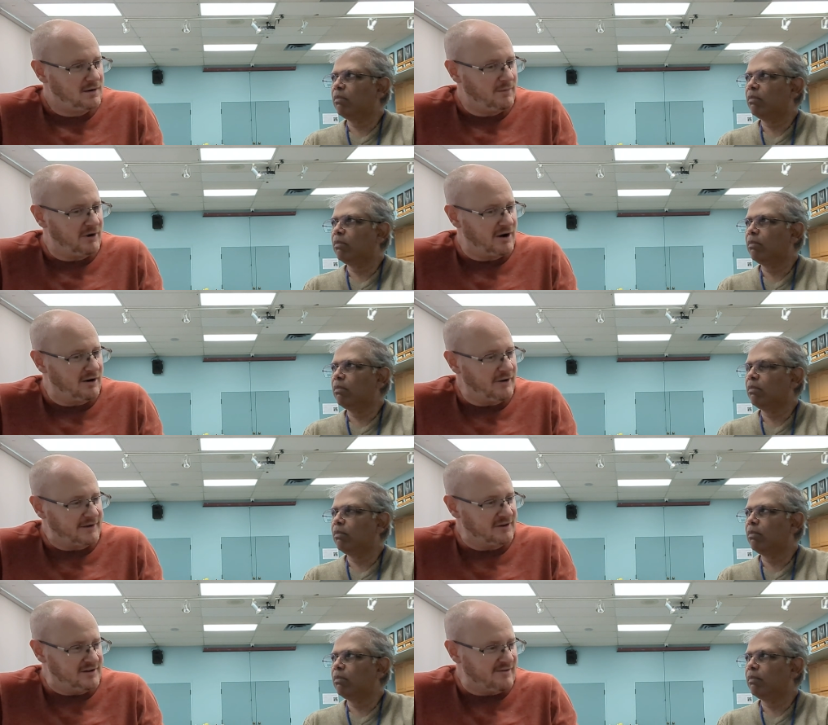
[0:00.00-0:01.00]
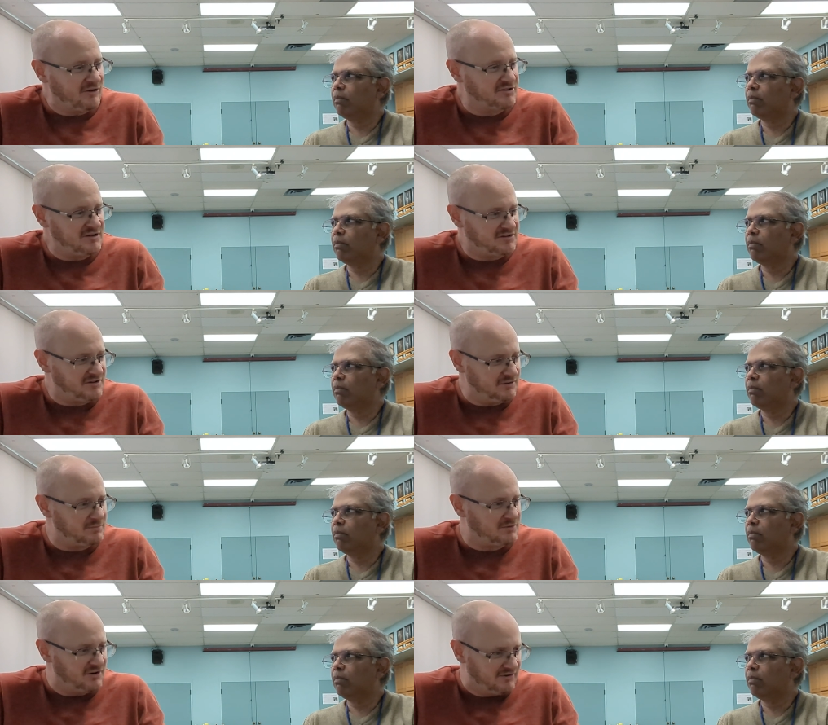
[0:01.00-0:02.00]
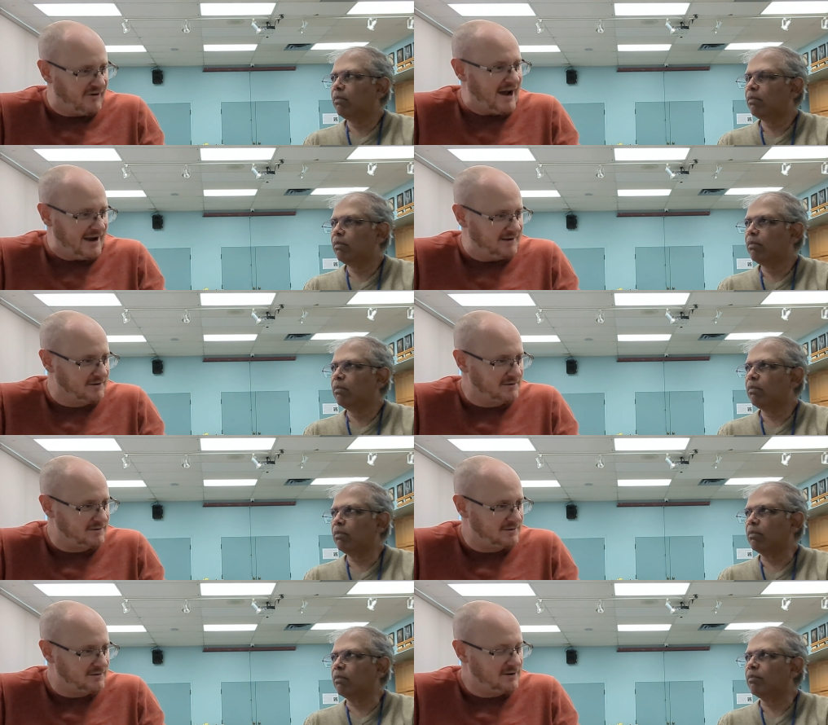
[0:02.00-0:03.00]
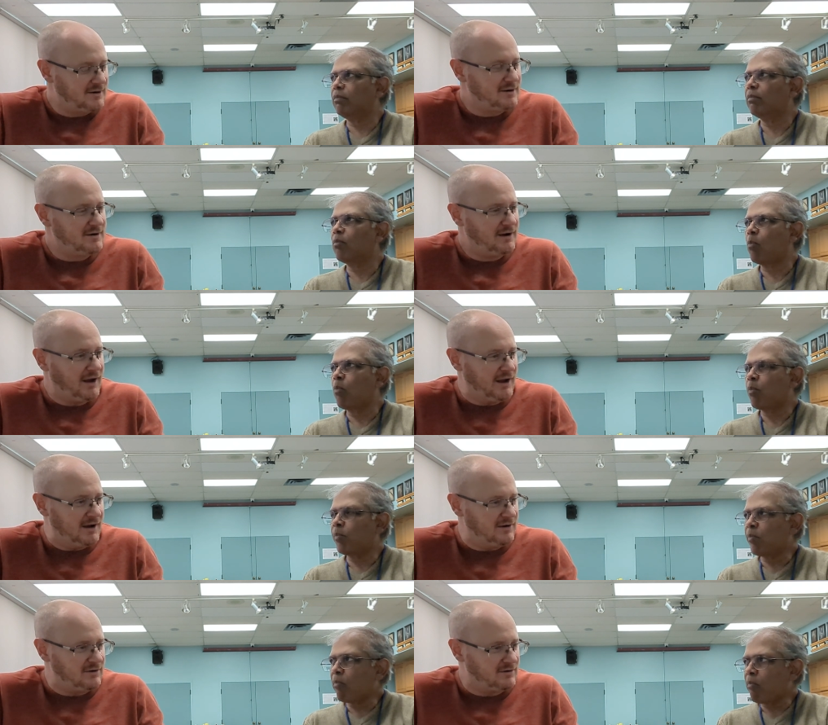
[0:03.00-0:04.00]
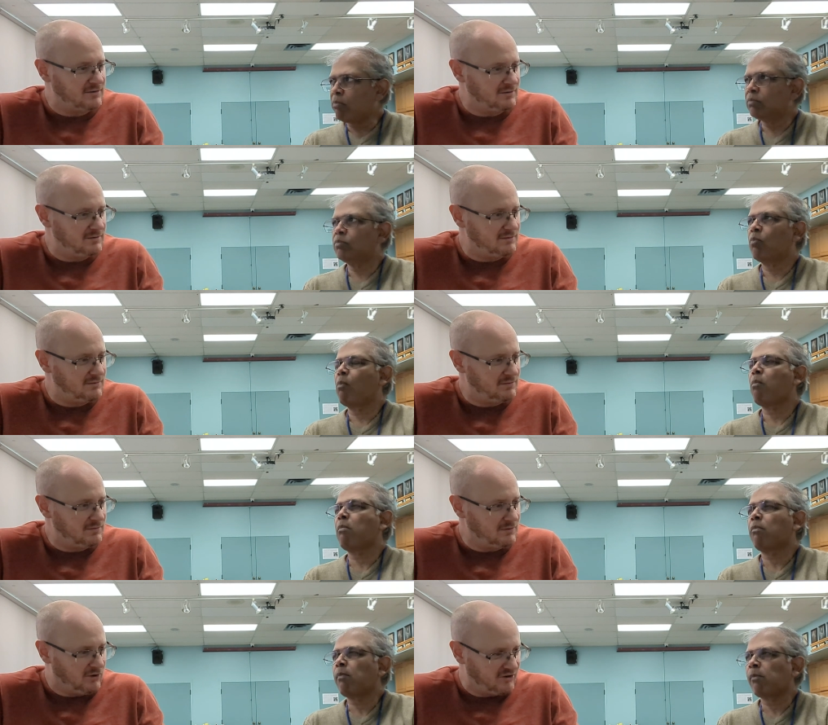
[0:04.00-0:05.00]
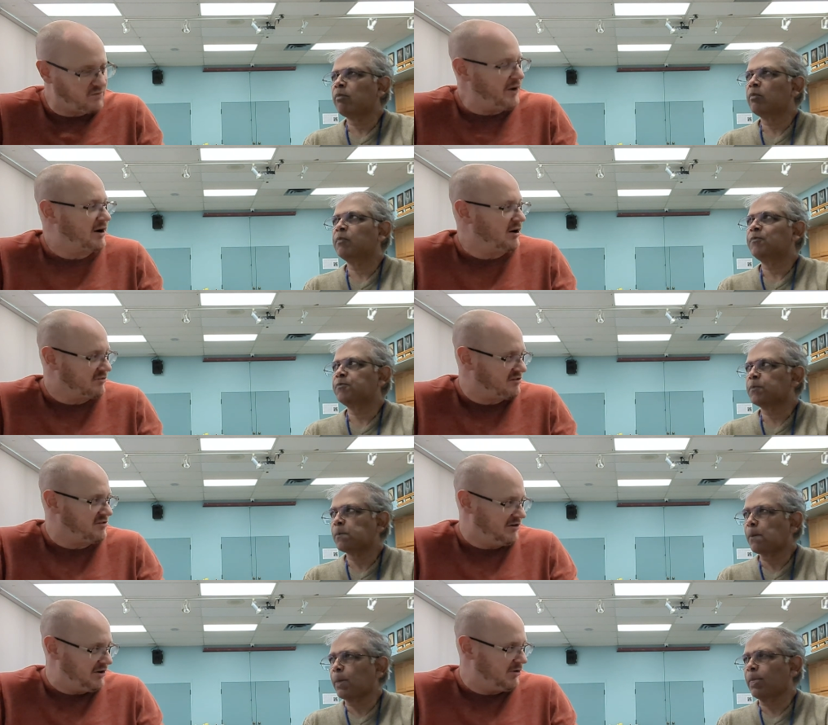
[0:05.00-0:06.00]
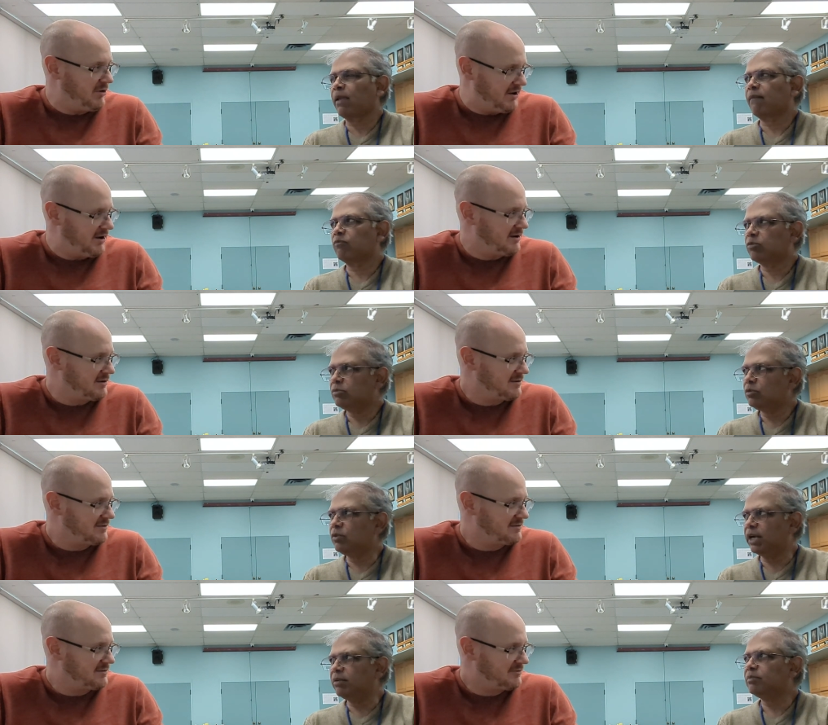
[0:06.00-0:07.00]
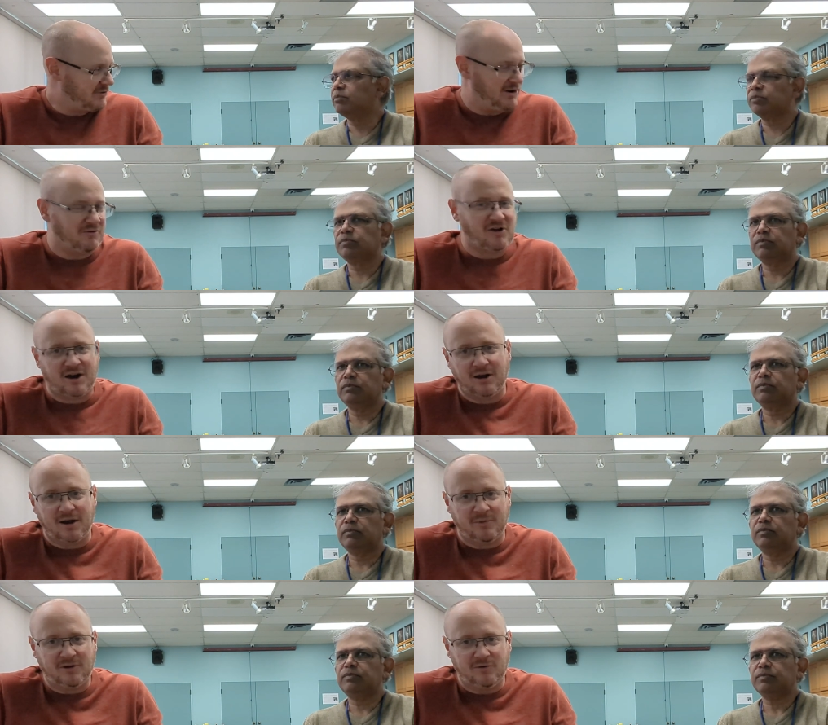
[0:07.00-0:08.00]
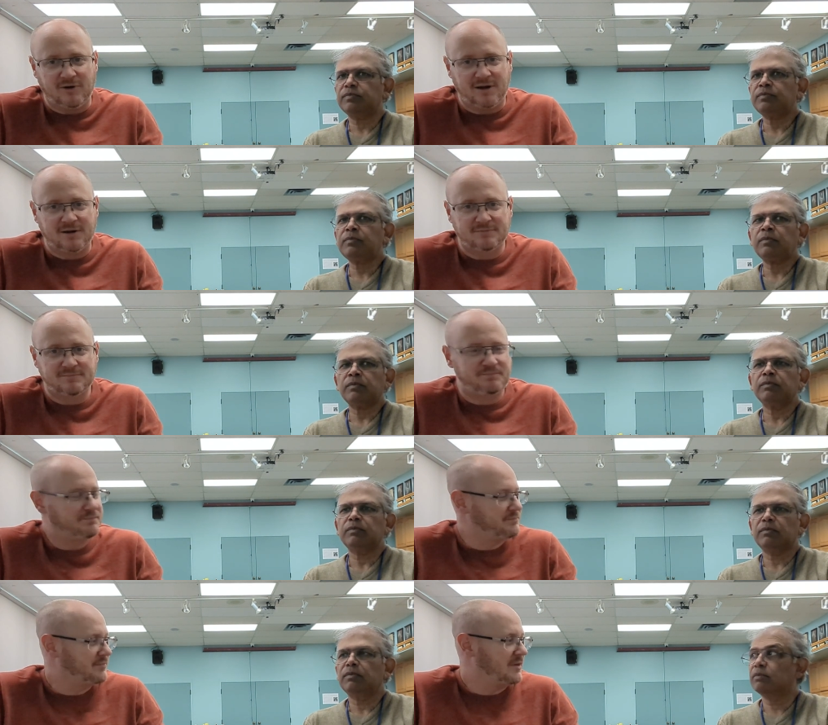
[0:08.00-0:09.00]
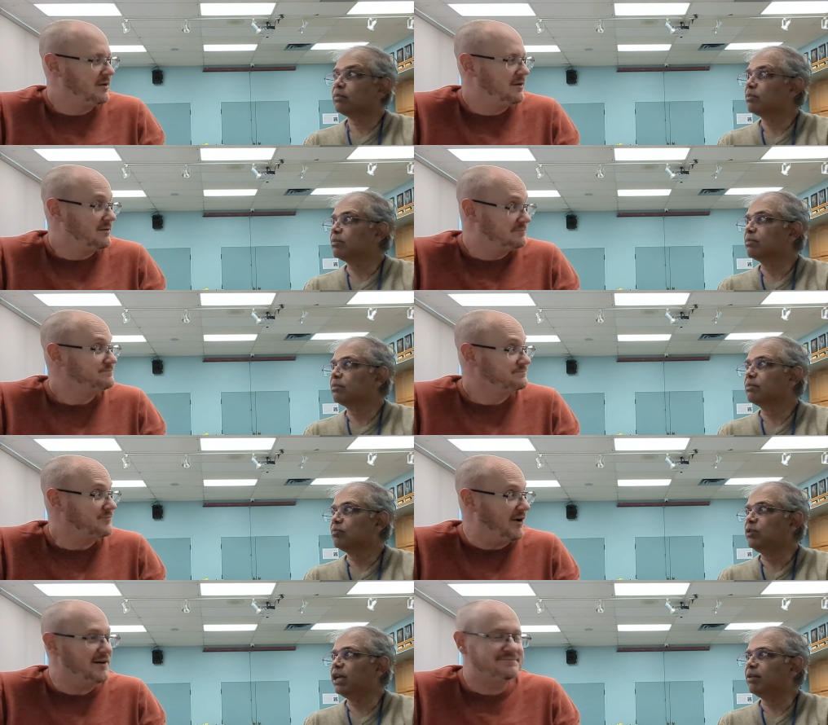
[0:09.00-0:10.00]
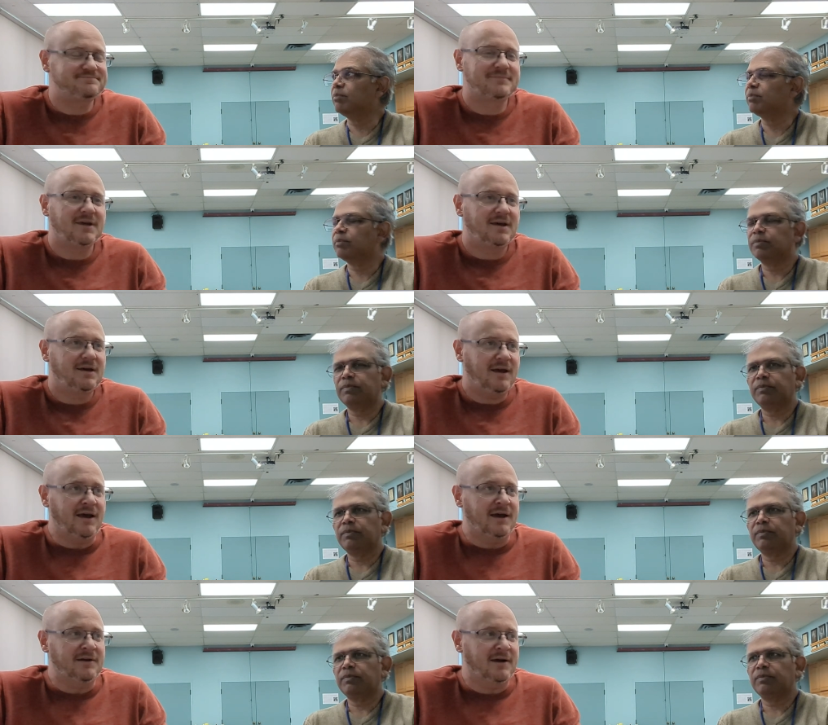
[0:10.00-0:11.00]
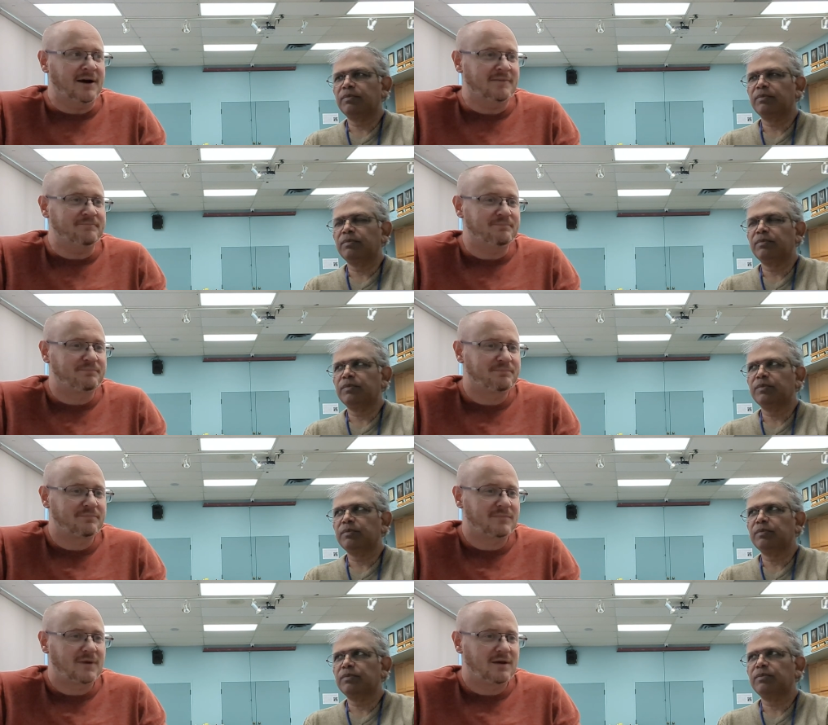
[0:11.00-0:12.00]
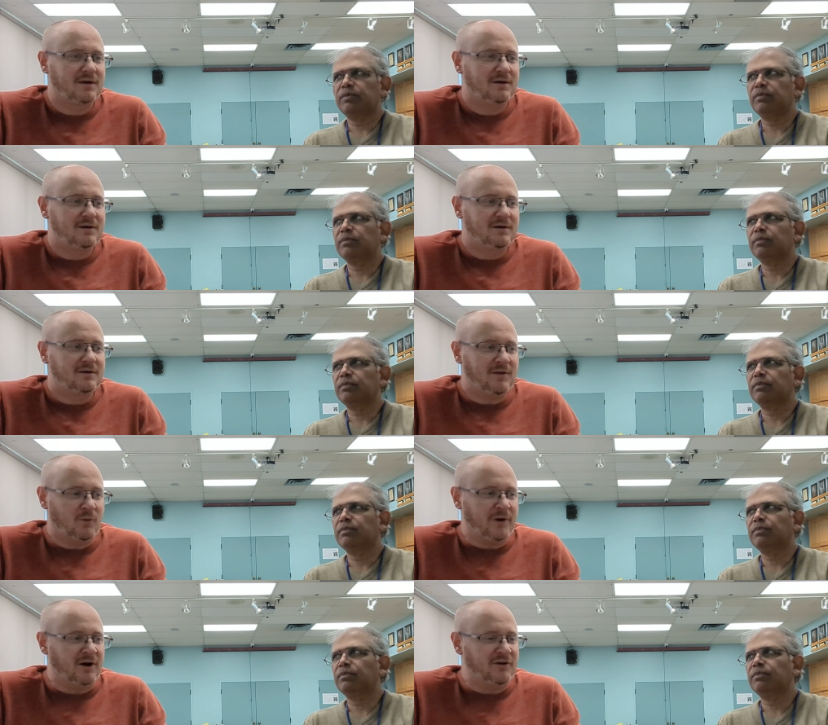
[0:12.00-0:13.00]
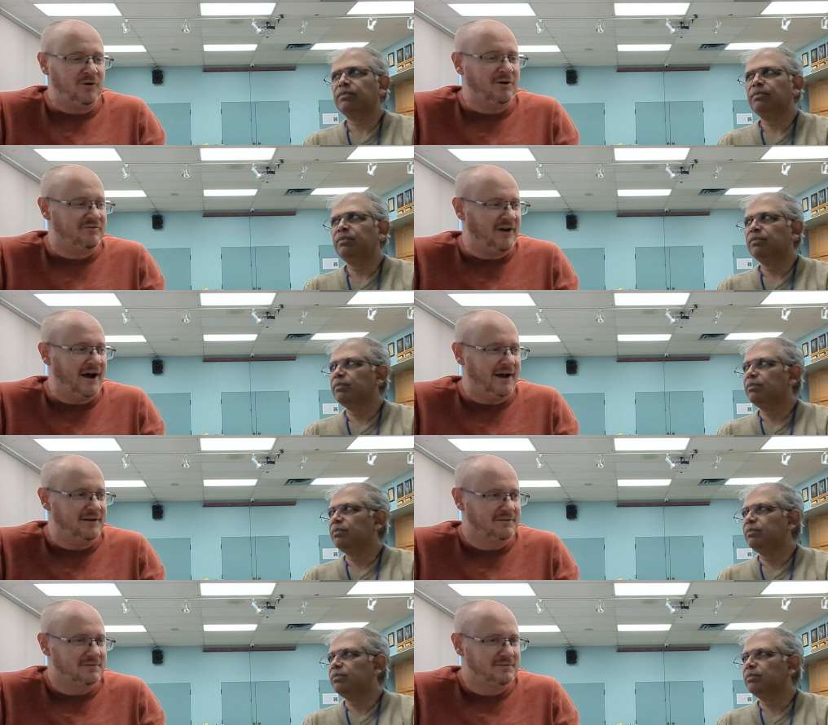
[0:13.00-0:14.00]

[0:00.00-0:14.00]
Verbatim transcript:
Speaker 1: about how like the devil seeks to, to divide mm -hmm. and the Holy Spirit calls us into unity. Right. Right. We talk a lot about unity. Right? Yeah. And um, we are unified